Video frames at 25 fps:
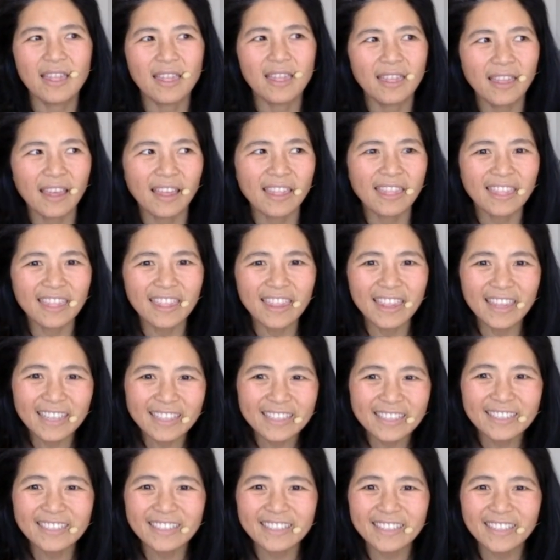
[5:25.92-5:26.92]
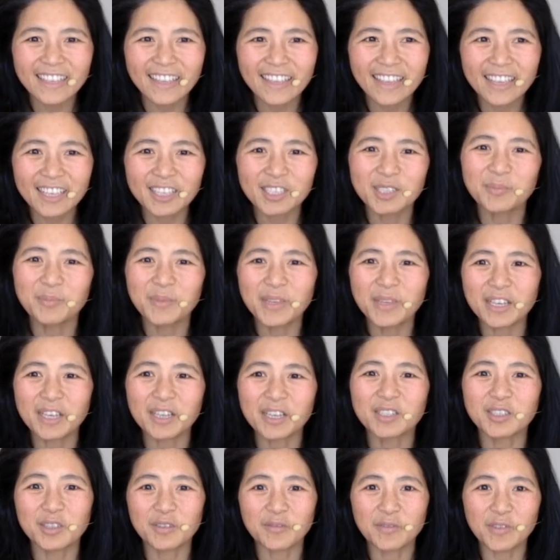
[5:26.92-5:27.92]
that this is
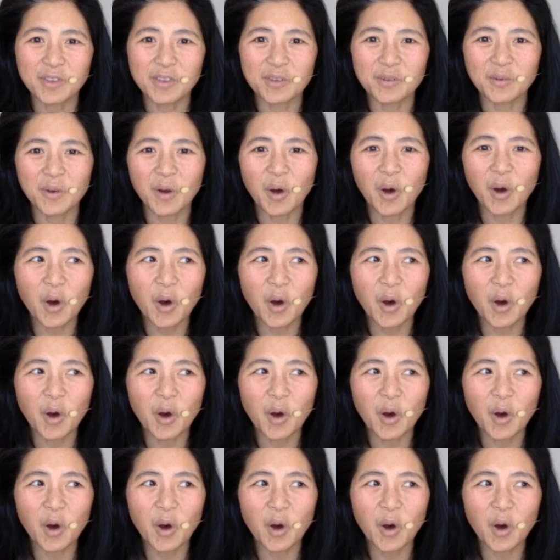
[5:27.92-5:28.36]
because of you.